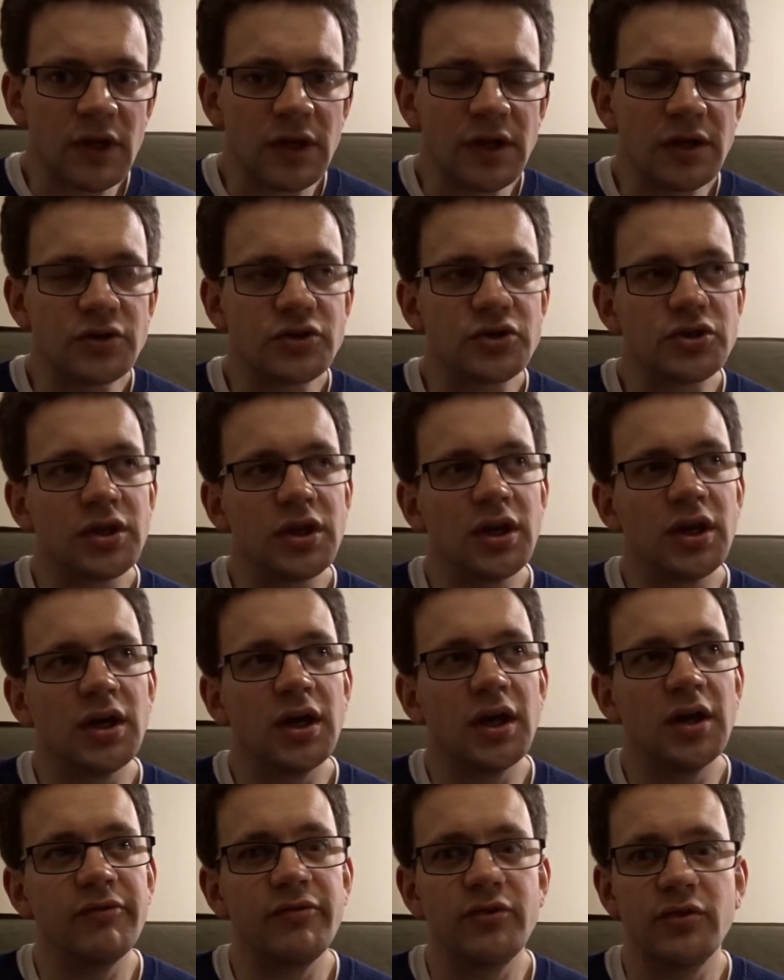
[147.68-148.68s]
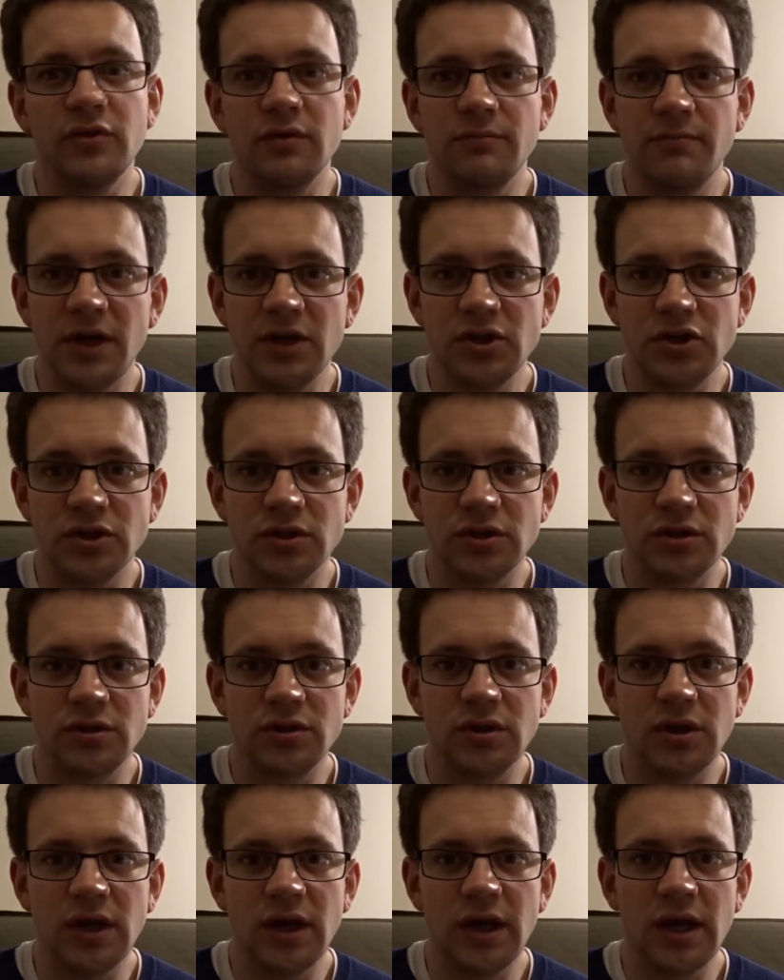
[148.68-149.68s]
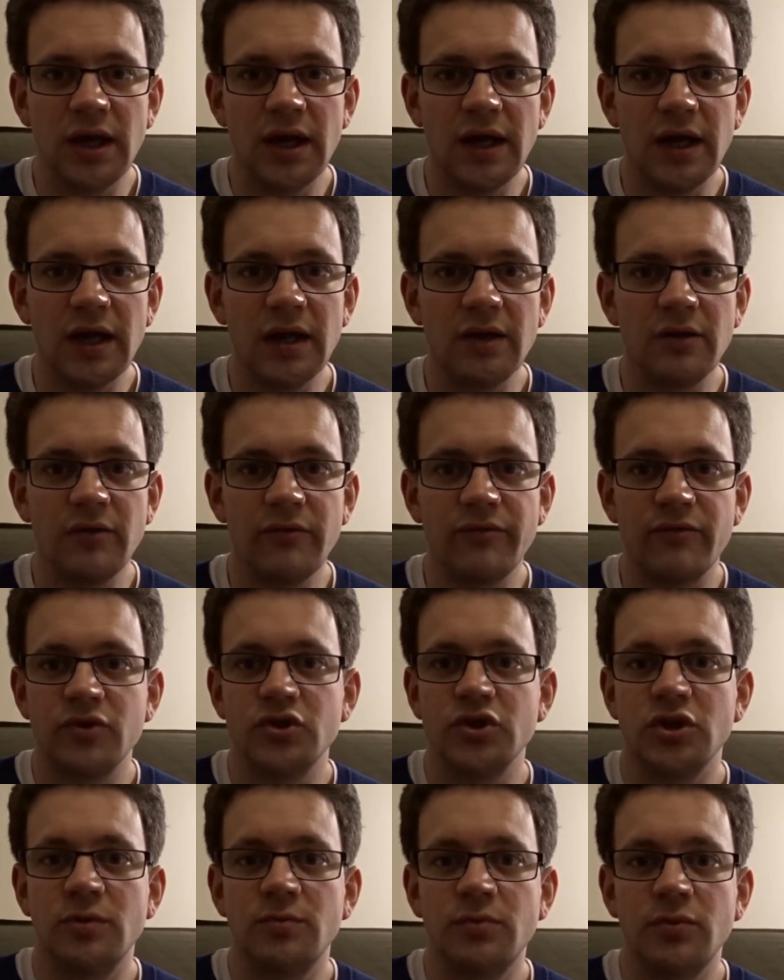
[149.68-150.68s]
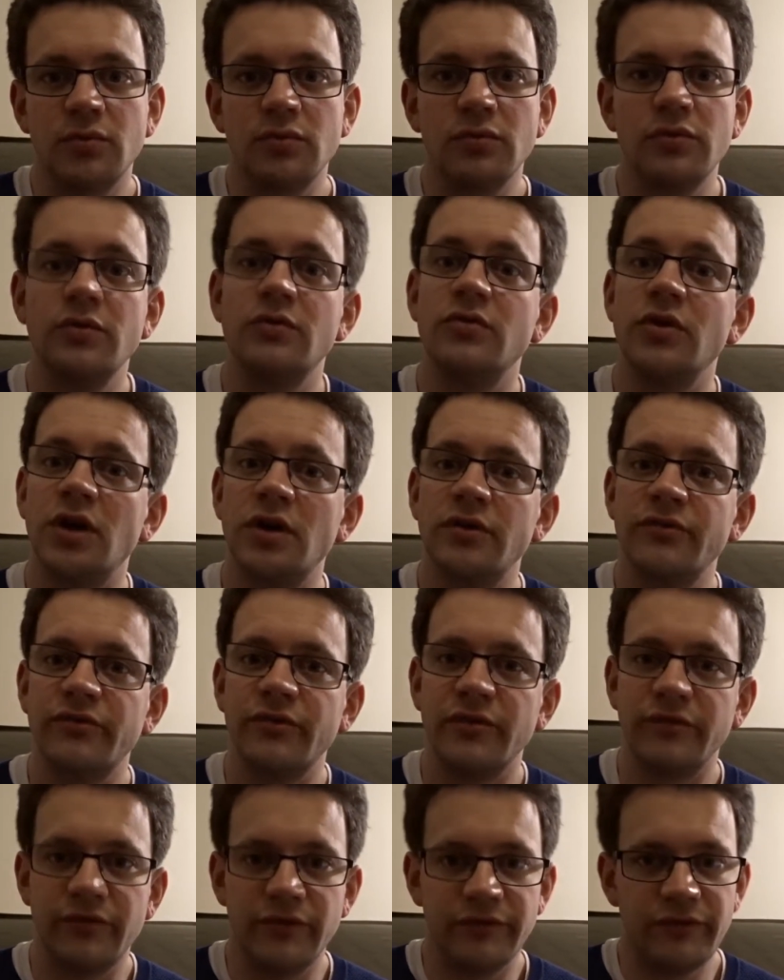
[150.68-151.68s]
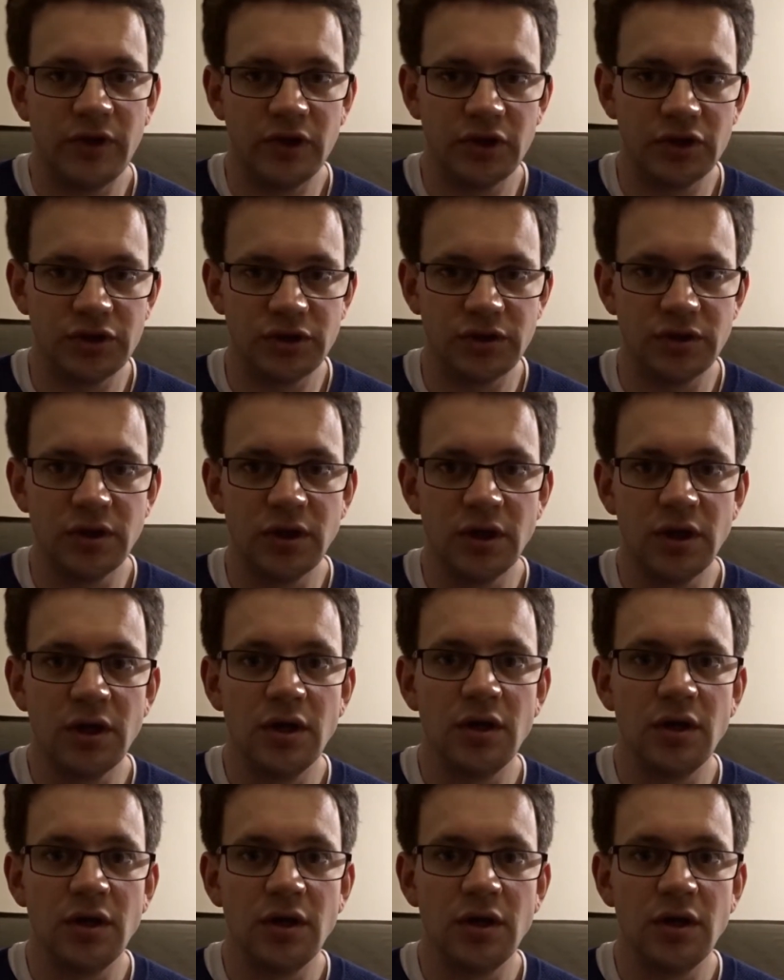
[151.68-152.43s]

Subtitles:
is if you imagine, for example, the graph of the function